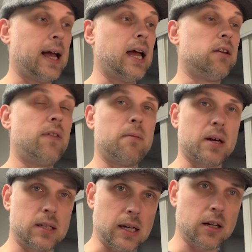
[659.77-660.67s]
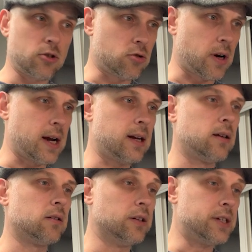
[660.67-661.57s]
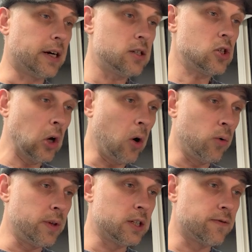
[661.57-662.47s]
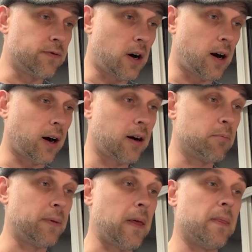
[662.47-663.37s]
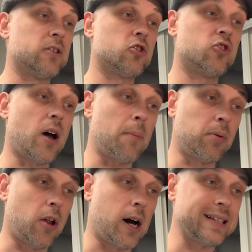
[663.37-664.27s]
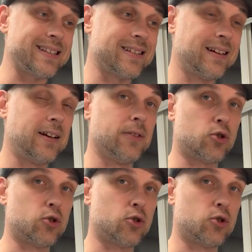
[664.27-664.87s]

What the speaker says: And then my second trade does go this far, but then the stop loss, the